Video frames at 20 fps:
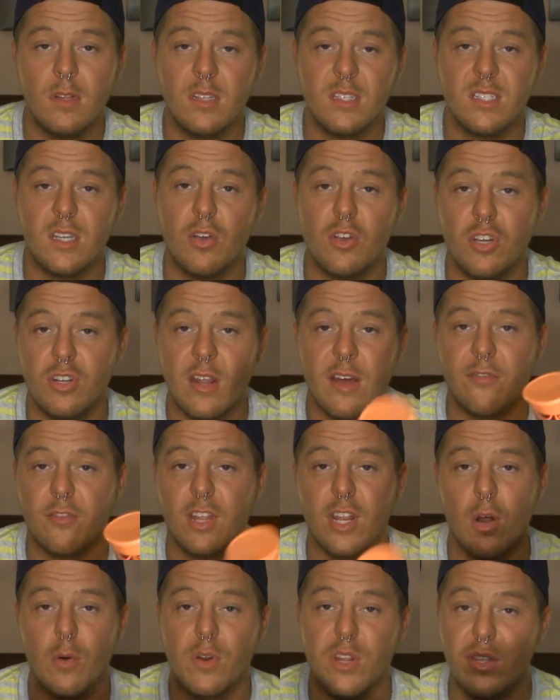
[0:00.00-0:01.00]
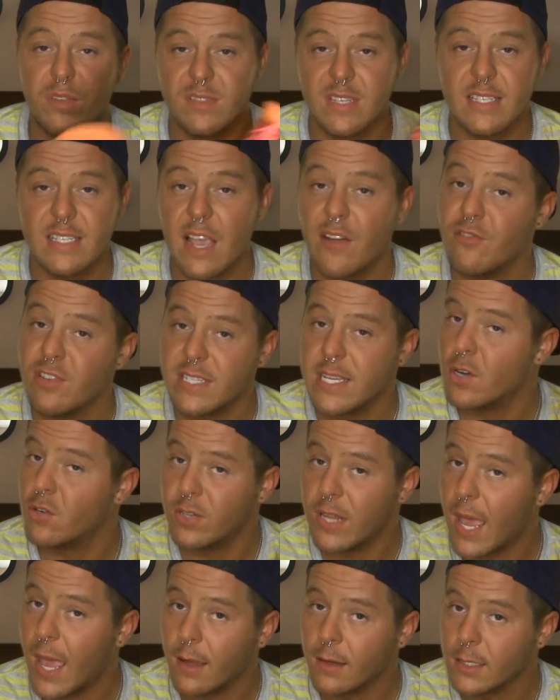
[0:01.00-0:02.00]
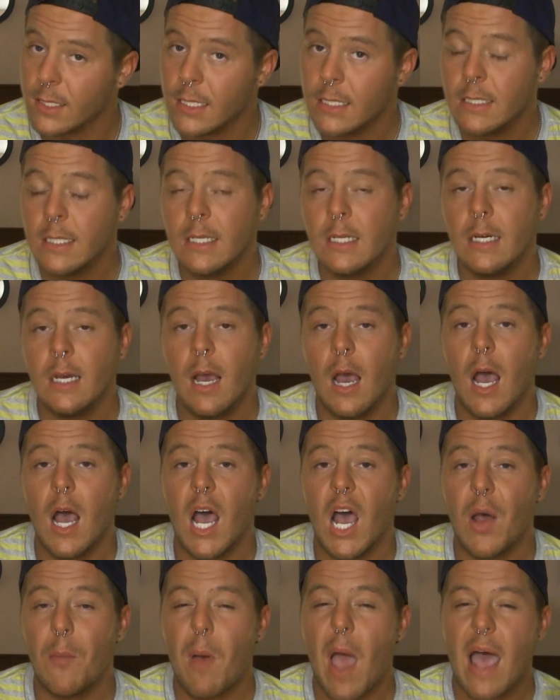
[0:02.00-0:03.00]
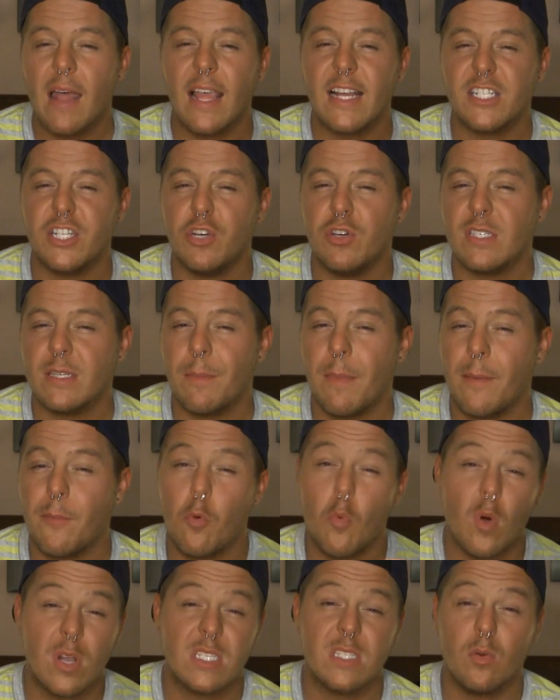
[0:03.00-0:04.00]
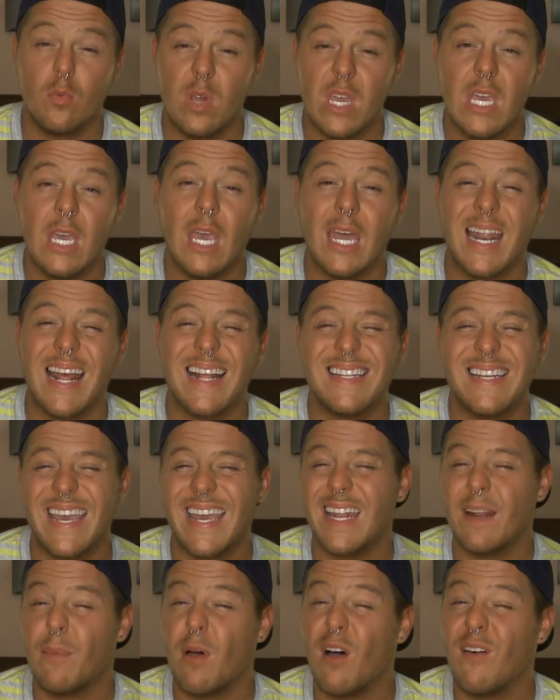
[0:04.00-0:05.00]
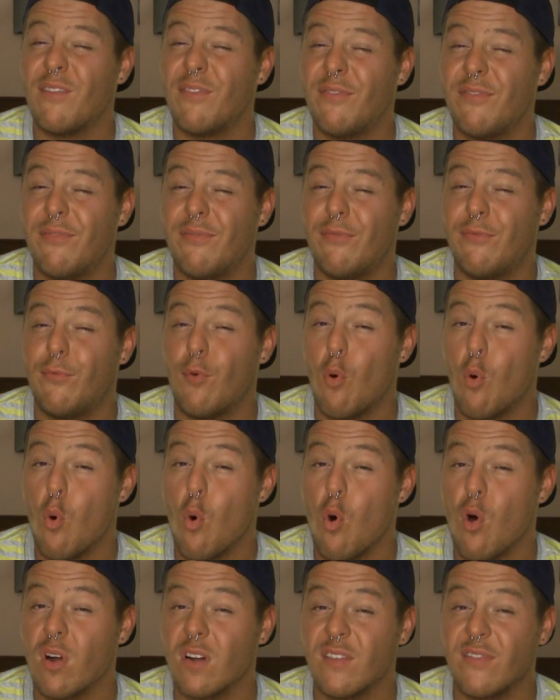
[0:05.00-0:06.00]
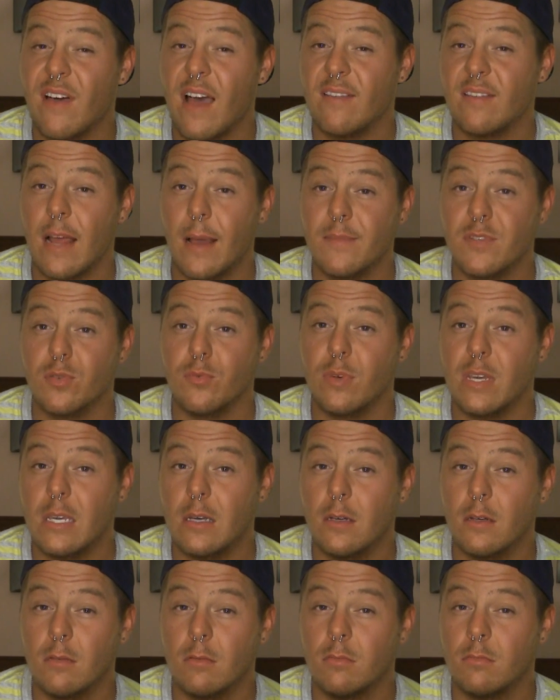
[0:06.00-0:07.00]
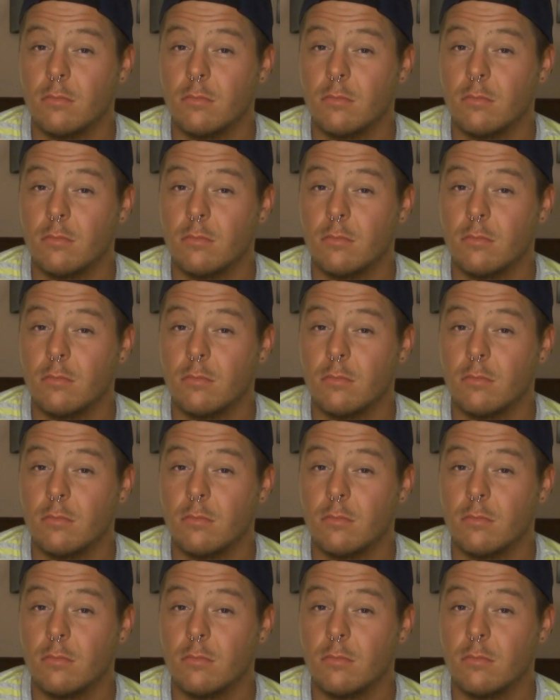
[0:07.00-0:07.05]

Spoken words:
So you definitely don't want to use this every single day. I like to use it maybe once a week, and I tan about 4 to 5 times a week.